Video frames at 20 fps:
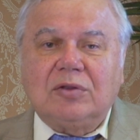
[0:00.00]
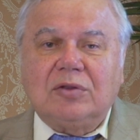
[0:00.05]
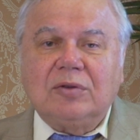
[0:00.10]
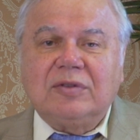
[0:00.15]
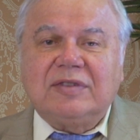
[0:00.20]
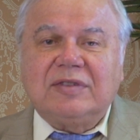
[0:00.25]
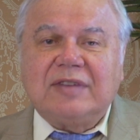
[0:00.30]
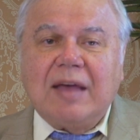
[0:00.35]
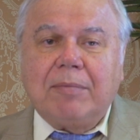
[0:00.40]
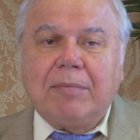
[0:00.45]
to
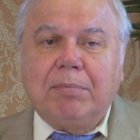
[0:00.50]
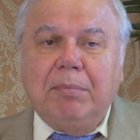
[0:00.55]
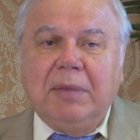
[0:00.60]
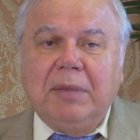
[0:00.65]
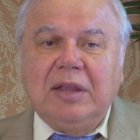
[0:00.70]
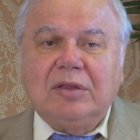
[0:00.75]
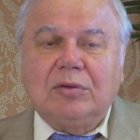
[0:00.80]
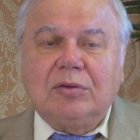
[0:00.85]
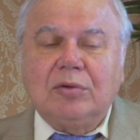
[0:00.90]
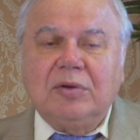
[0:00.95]

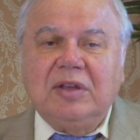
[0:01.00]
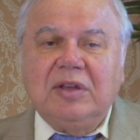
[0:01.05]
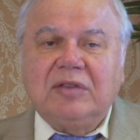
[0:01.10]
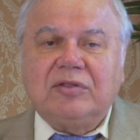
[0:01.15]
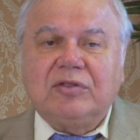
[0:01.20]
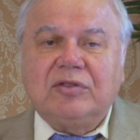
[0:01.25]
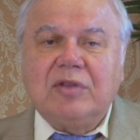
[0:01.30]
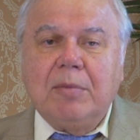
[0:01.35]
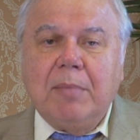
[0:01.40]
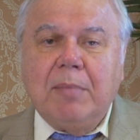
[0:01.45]
submit to
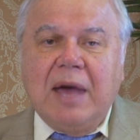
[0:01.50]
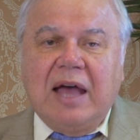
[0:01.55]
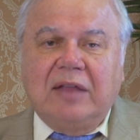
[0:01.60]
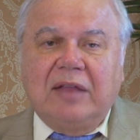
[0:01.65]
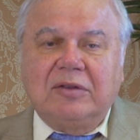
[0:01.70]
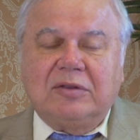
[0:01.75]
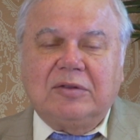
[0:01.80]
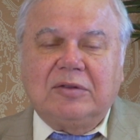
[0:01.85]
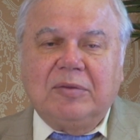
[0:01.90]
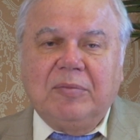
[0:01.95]
its
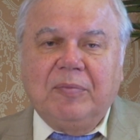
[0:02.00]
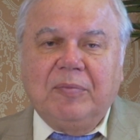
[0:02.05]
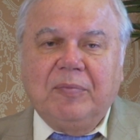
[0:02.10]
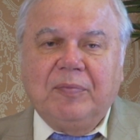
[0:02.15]
demands.